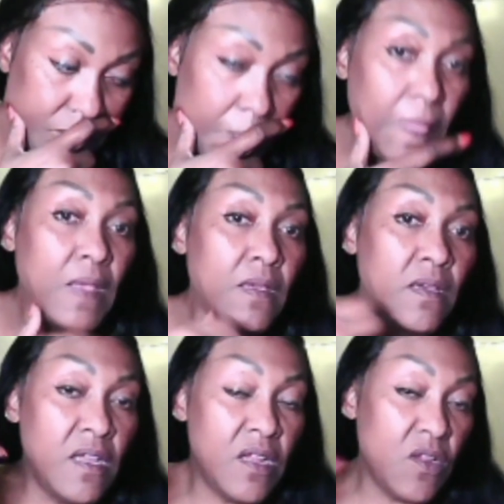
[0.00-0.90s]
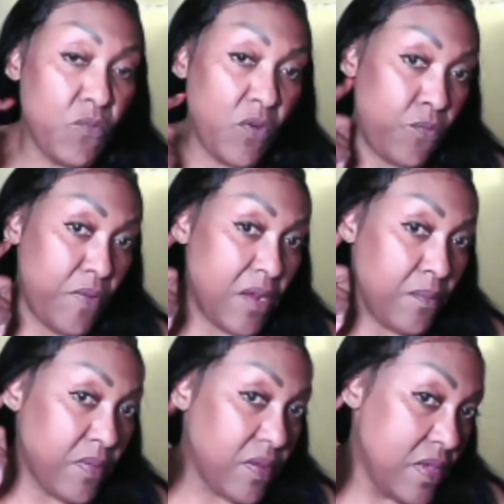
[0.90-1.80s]
cutting around.
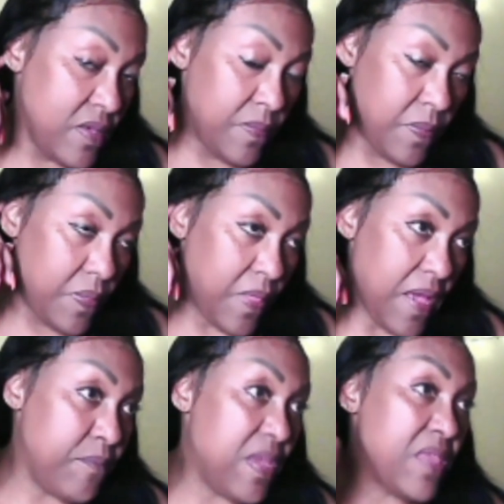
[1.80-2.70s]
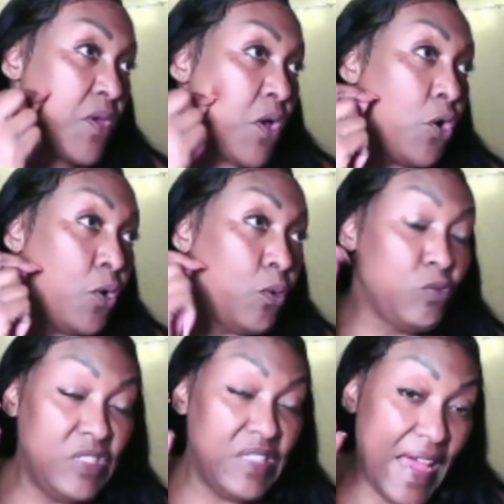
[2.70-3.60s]
I make the holes
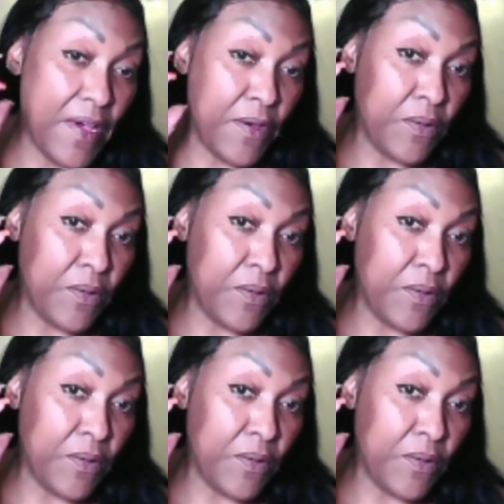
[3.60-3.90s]
now.